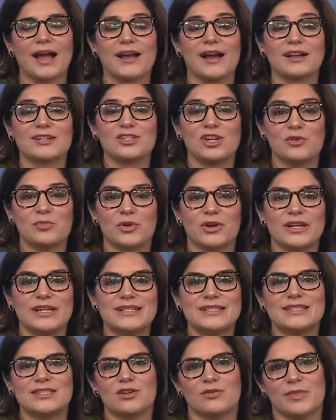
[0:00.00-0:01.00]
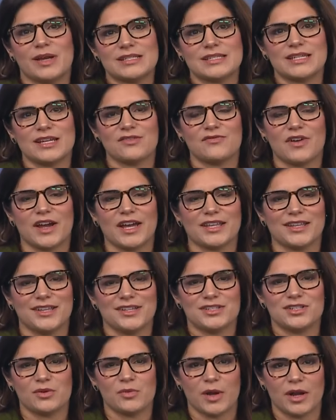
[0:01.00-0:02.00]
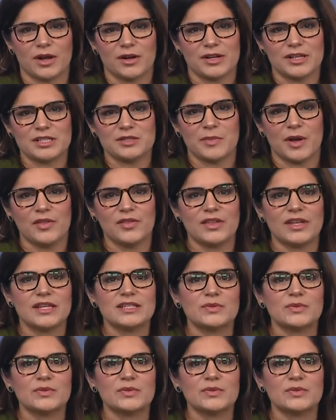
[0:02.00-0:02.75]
October is Domestic Violence Awareness Month,